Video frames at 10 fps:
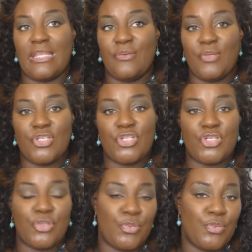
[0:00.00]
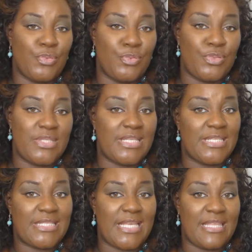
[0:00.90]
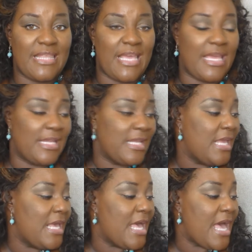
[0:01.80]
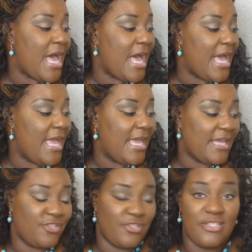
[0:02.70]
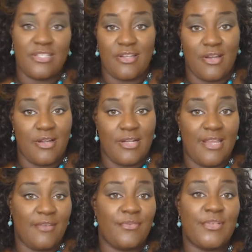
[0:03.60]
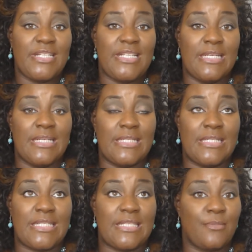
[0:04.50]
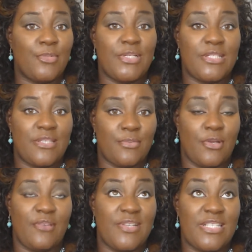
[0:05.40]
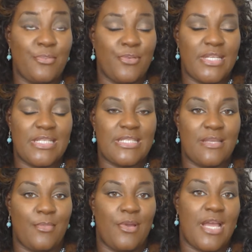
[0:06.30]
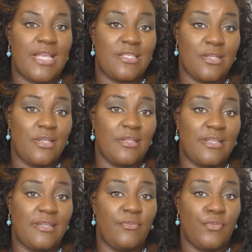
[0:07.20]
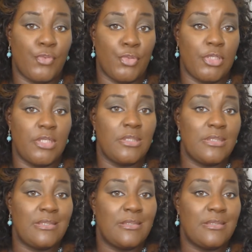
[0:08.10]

cutest shoes, things like that. I actually start every summer and every spring and summer, I start looking for